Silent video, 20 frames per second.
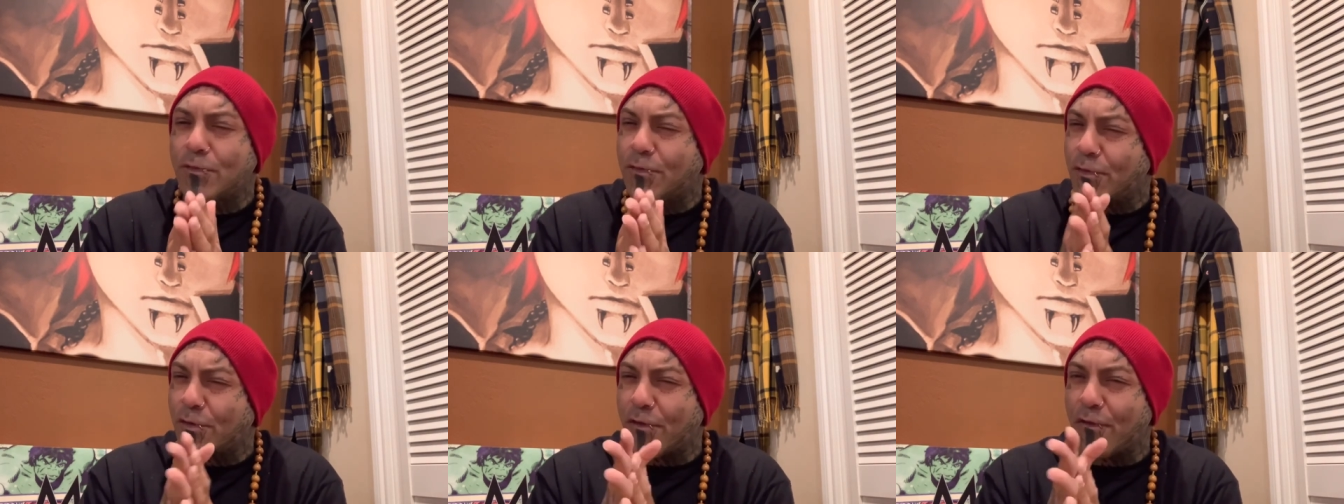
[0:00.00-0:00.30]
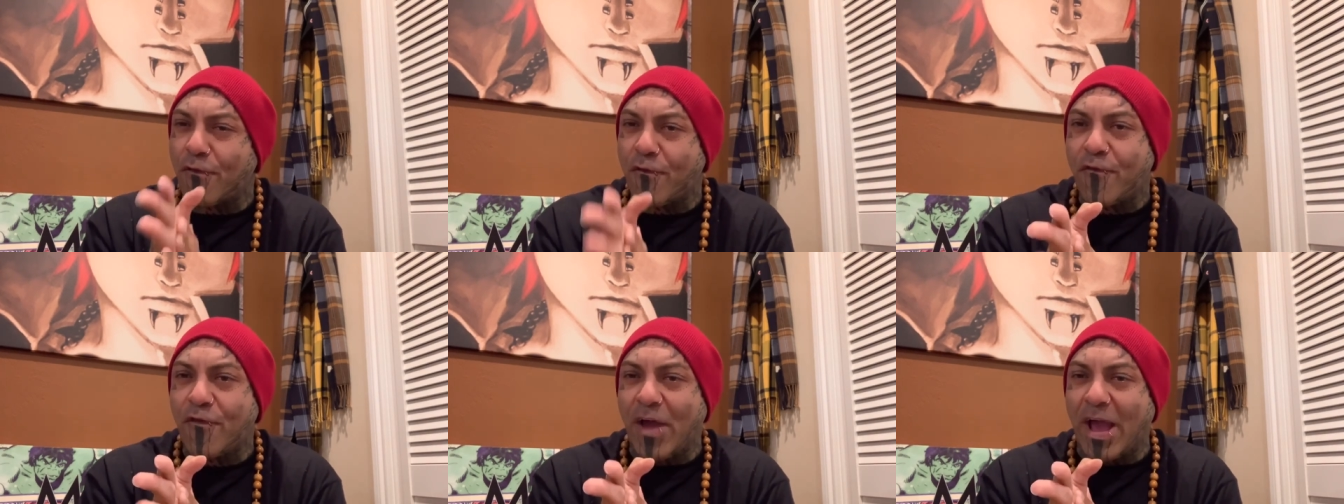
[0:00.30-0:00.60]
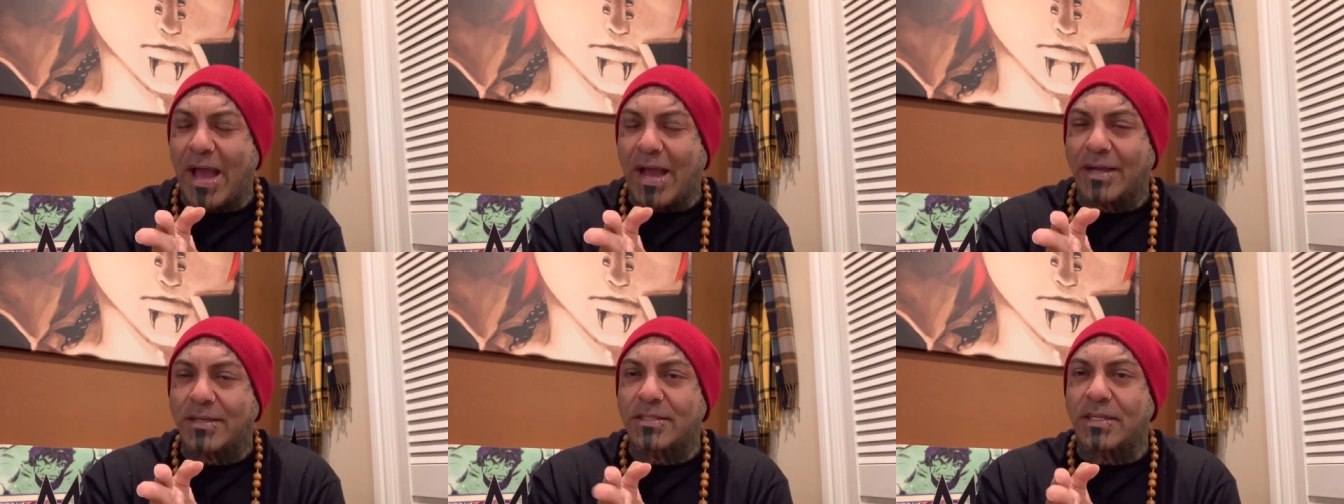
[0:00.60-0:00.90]
for a
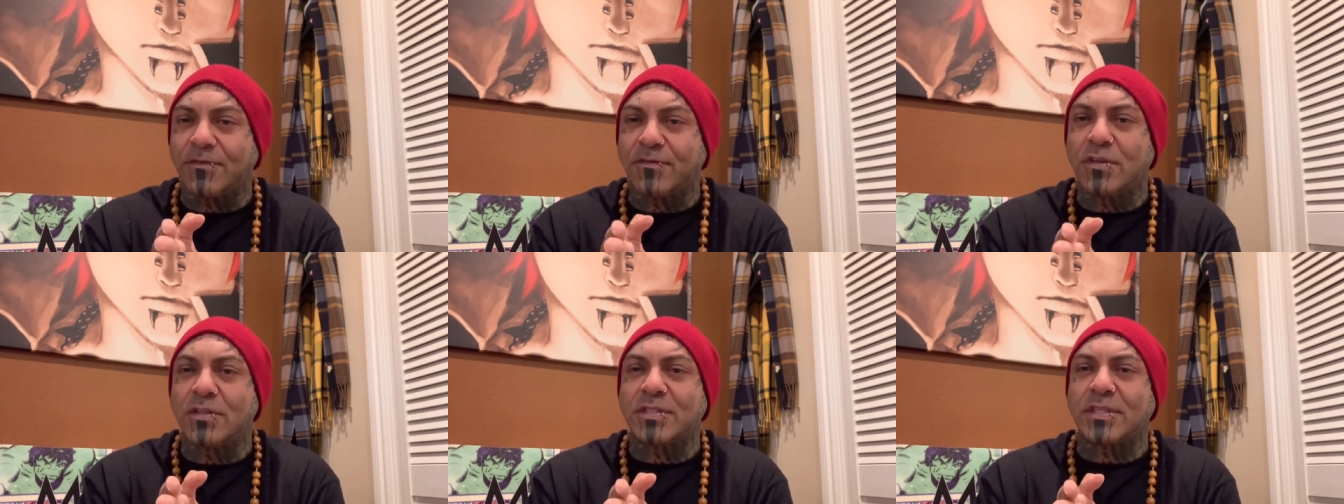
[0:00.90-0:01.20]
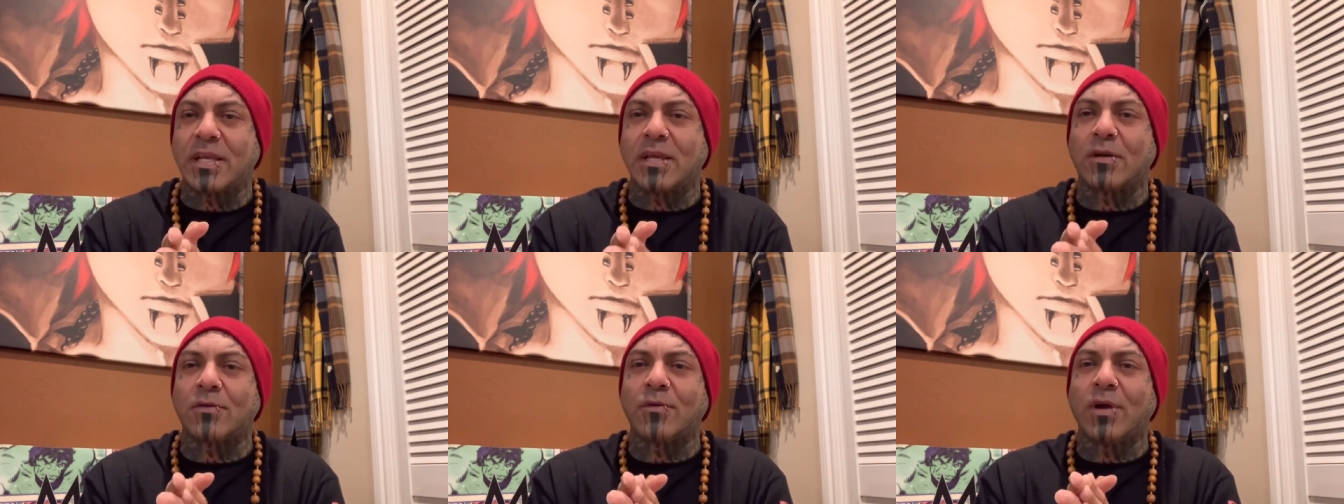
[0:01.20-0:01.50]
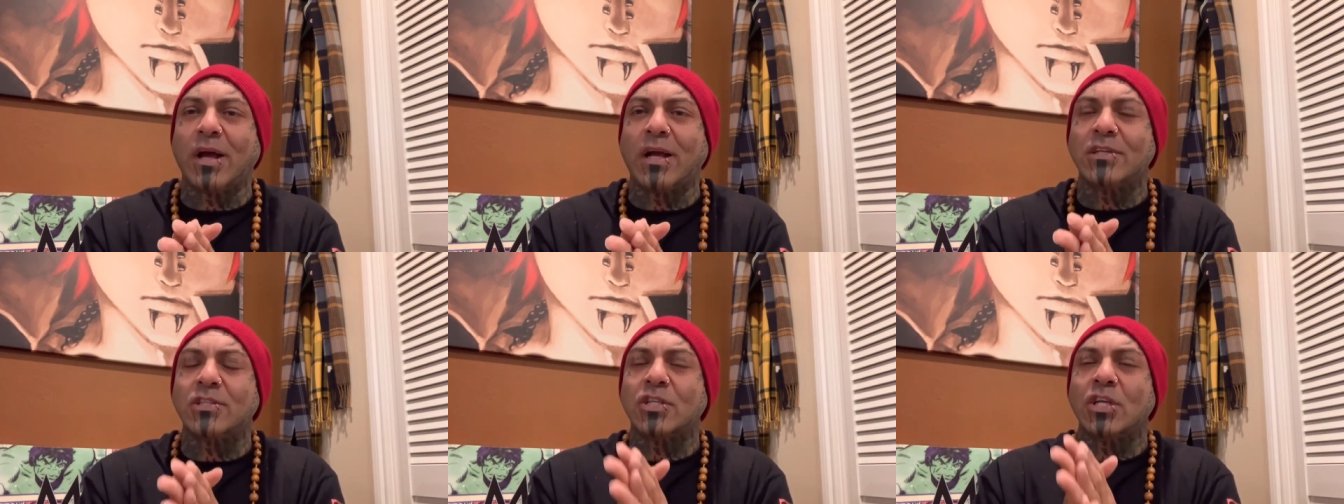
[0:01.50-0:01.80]
fact, if you say,
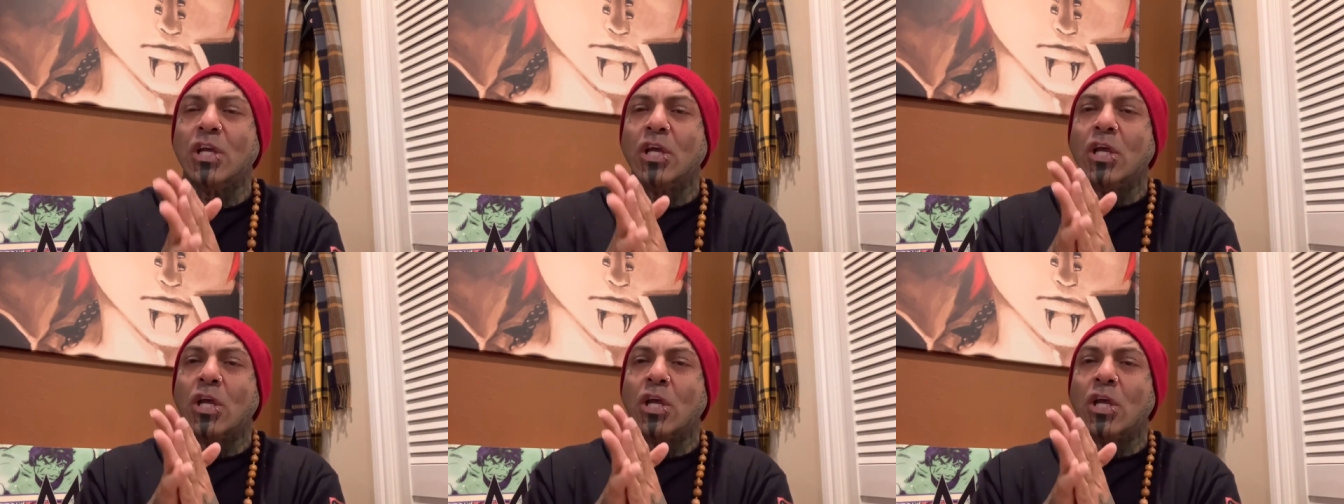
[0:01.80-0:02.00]
Arash,